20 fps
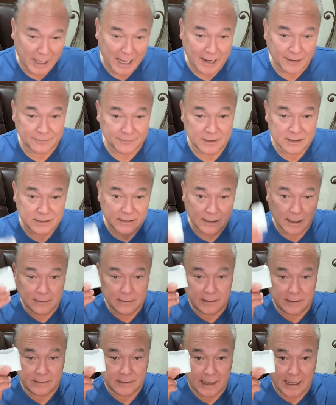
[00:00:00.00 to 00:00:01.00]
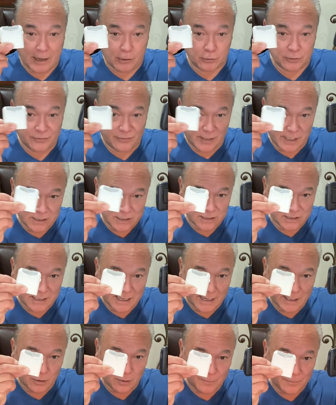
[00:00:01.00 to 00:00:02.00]
we have this AIR device
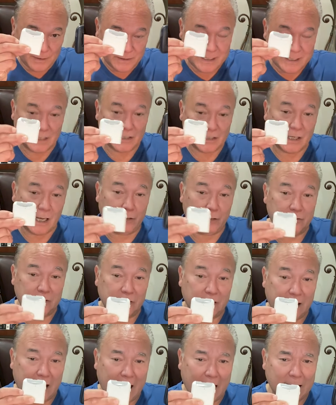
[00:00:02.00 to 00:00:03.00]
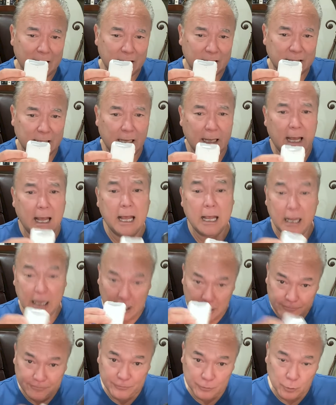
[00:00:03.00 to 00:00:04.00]
now that tests hydrogen gas.
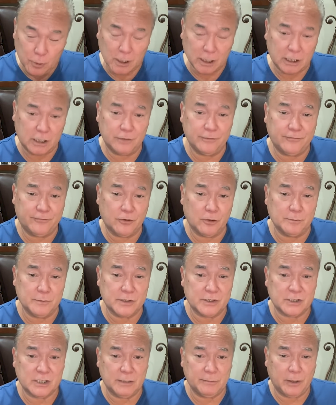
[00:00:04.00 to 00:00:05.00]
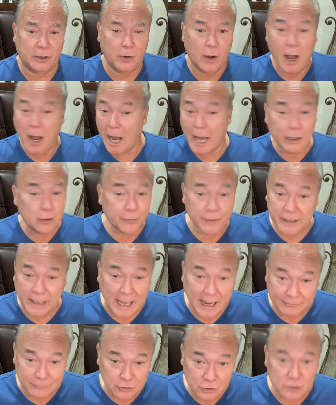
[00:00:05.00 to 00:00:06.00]
If you want to confirm the SIBO, I don't think you
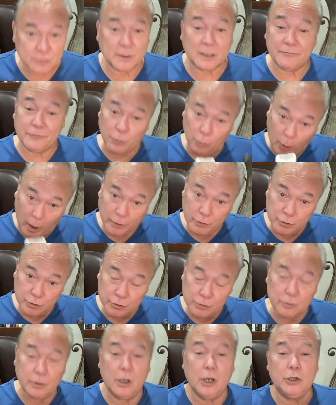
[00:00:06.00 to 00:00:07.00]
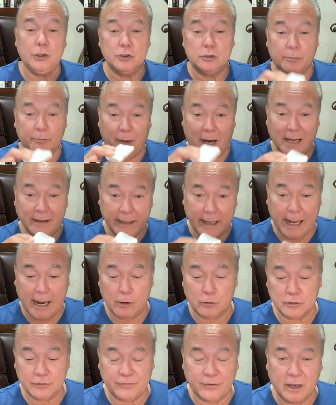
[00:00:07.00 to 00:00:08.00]
have to do this, but if you want to, you can buy the
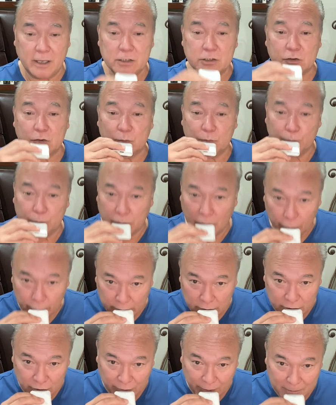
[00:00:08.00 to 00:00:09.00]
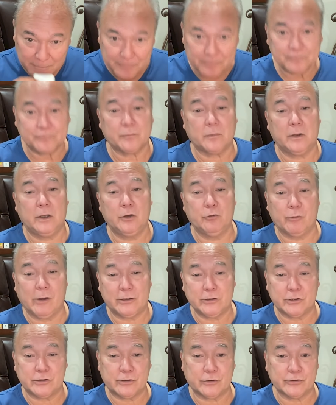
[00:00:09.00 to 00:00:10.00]
AIR device, you blow into it, it
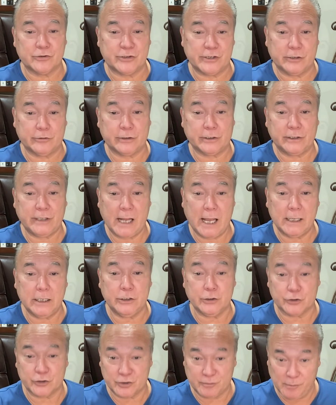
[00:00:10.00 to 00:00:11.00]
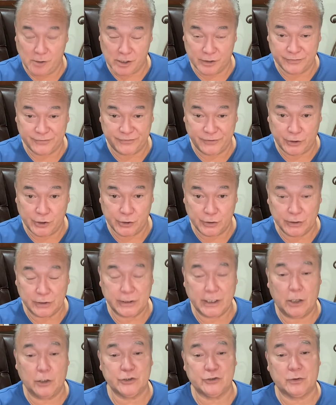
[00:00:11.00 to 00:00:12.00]
registers 0 to 10 on your smartphone, it
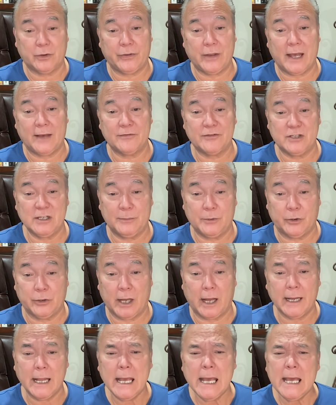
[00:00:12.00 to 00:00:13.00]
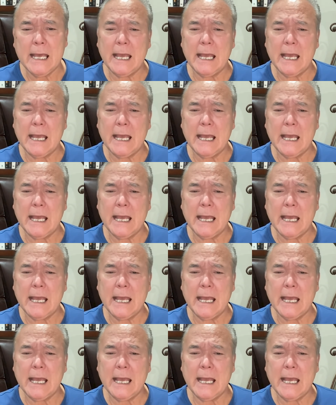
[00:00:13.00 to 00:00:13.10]
tells you whether you have SIBO or not.